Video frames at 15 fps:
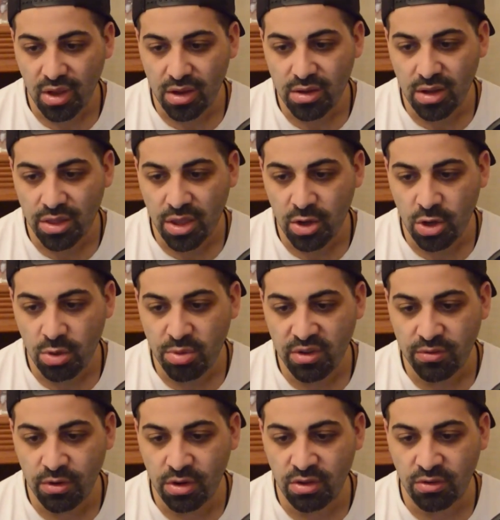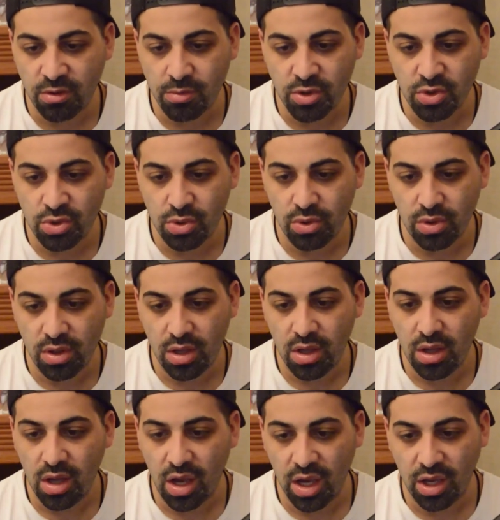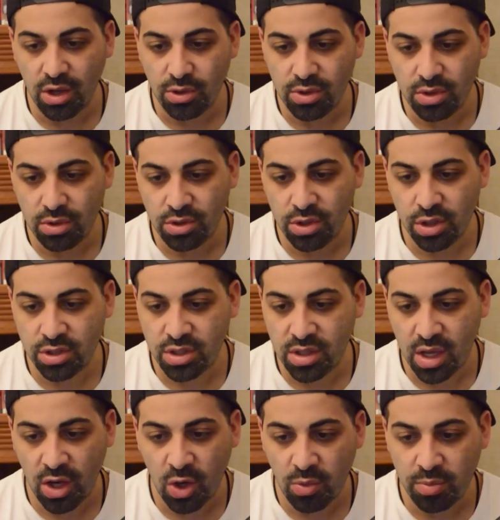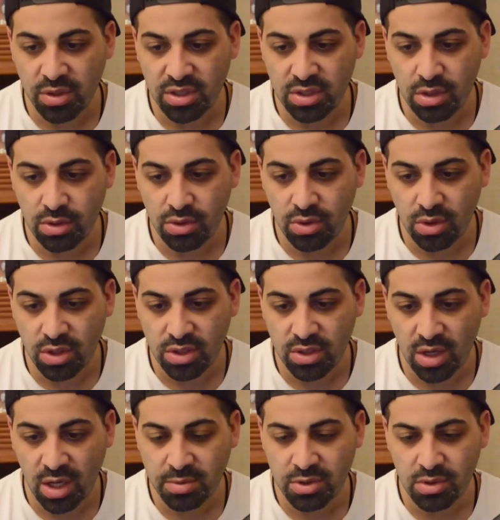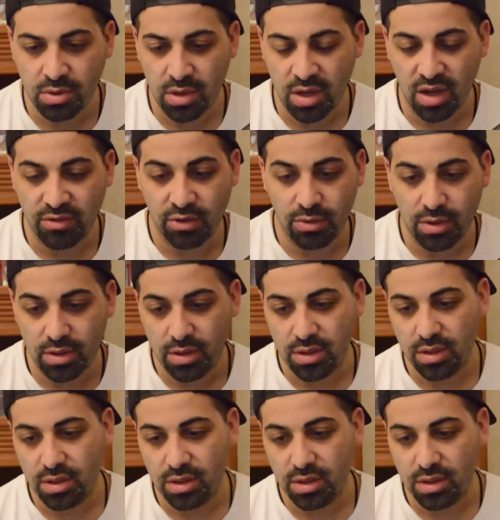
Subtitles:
Nothing could be further from the truth. I go to a church that opens their doors to absolutely everyone.